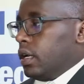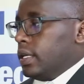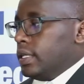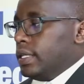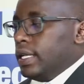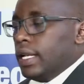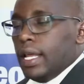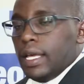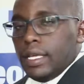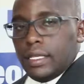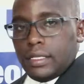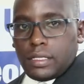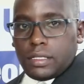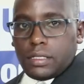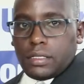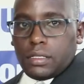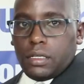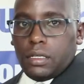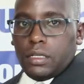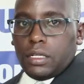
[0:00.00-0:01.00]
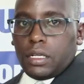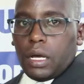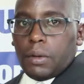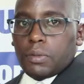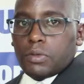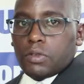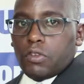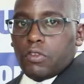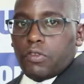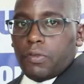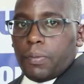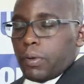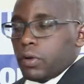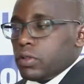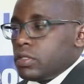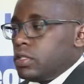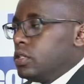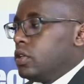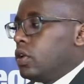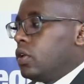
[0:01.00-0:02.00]
delays in terms of
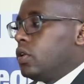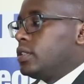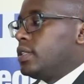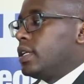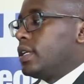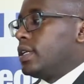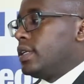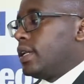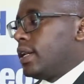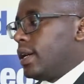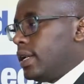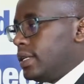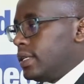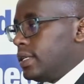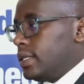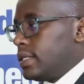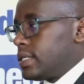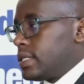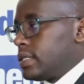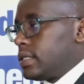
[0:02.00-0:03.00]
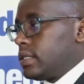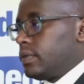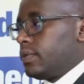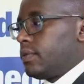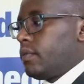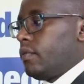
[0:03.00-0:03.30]
procedural technicalities,